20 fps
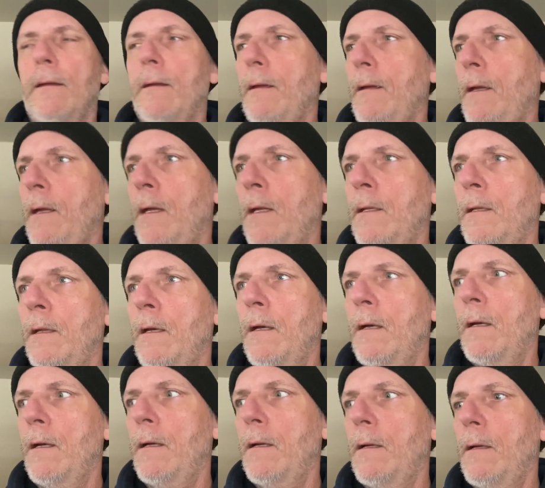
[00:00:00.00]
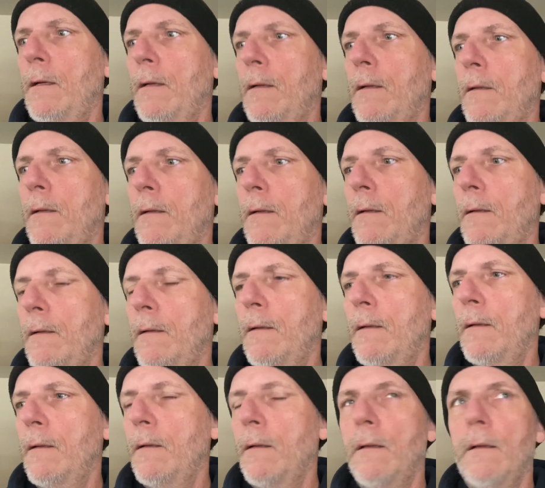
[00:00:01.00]
And... Uh,
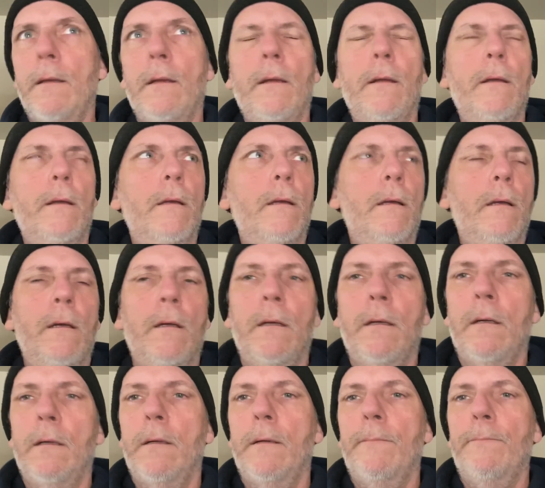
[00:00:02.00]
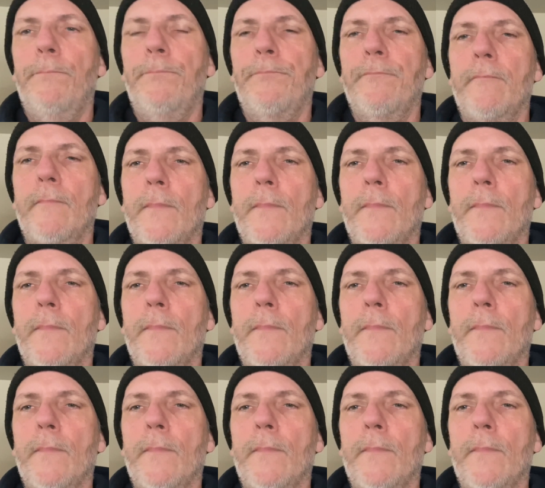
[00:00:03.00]
um,